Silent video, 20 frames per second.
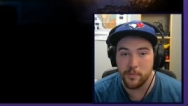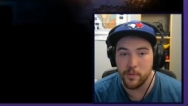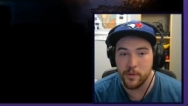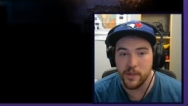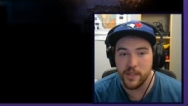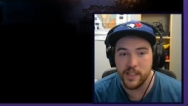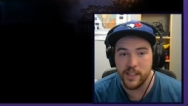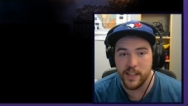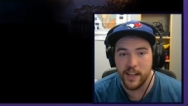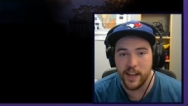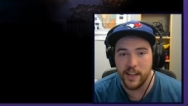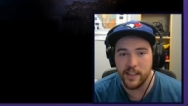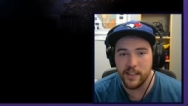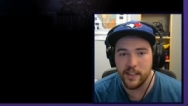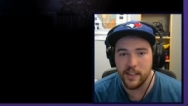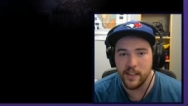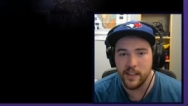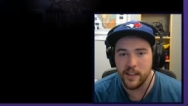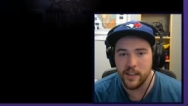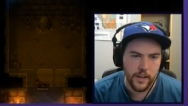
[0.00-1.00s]

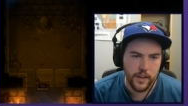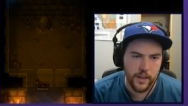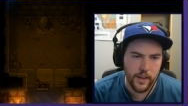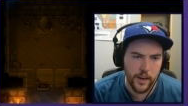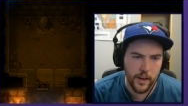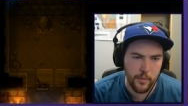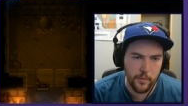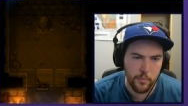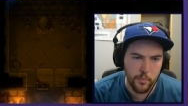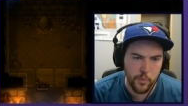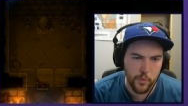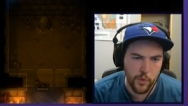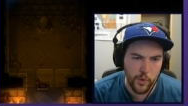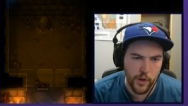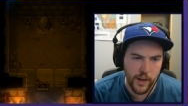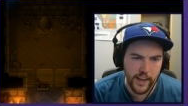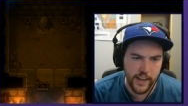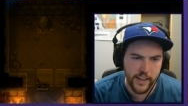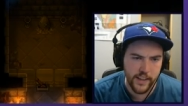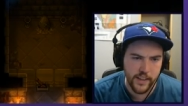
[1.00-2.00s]
appreciate. Can I
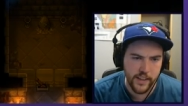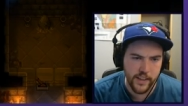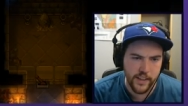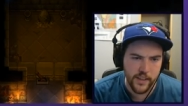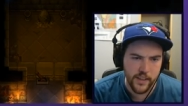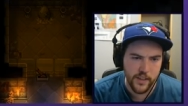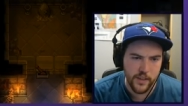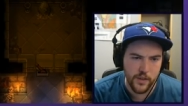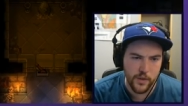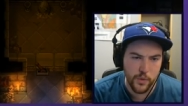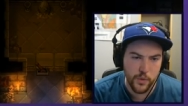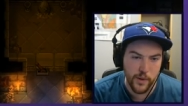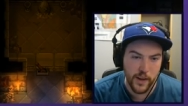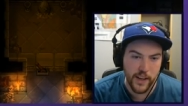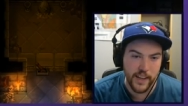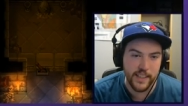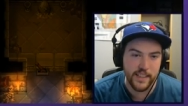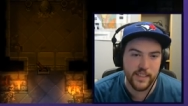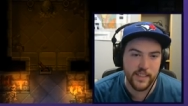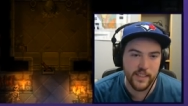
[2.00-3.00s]
break
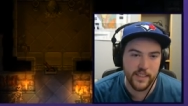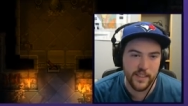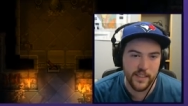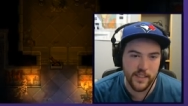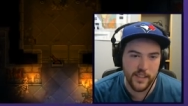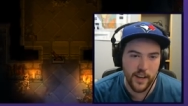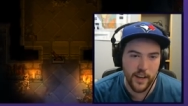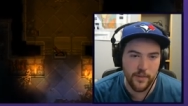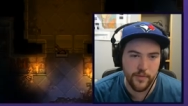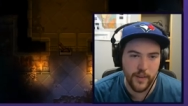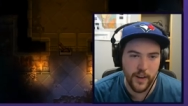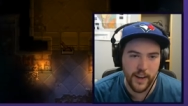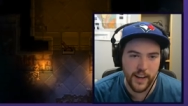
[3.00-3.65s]
crates and stuff?